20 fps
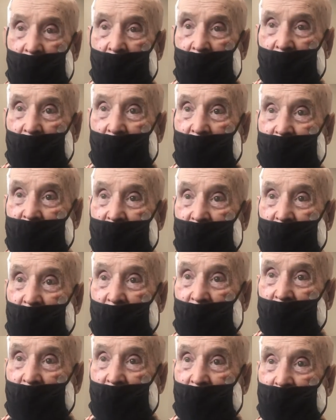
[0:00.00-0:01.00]
what they
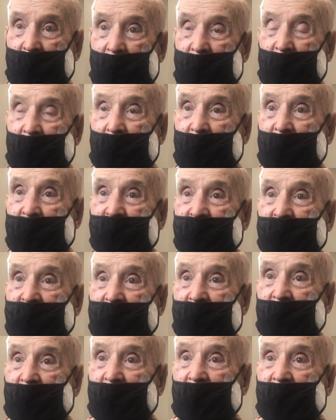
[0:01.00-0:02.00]
call a Mae West
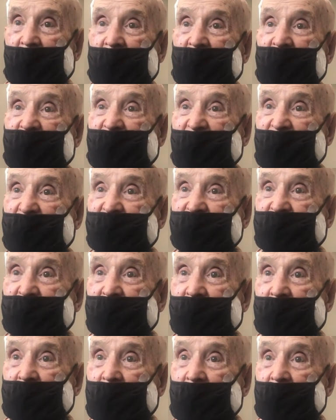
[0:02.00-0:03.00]
vest
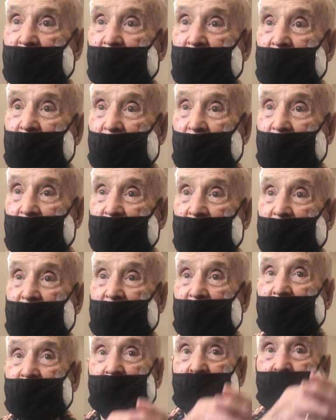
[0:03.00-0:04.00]
on that and